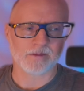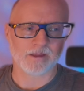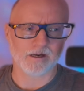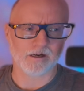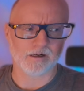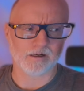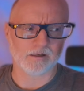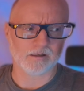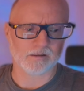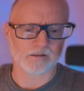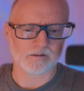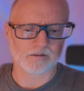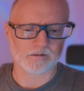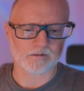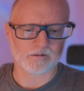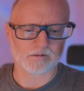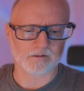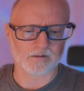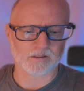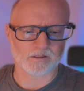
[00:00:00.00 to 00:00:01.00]
Uh,
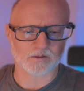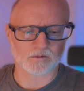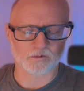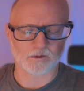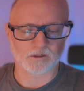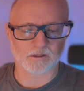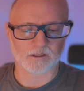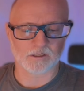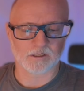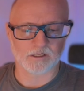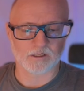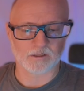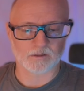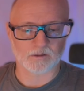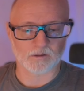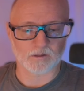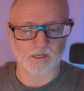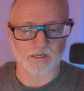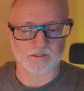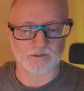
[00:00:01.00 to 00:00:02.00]
it's really it's a
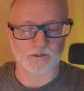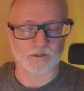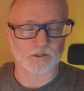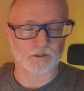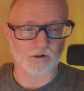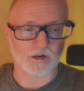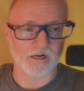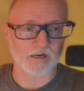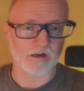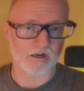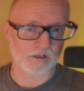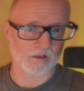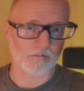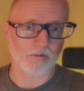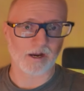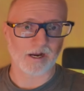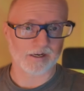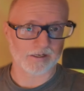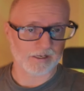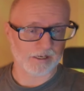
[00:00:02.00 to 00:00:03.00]
lot of strain on your back.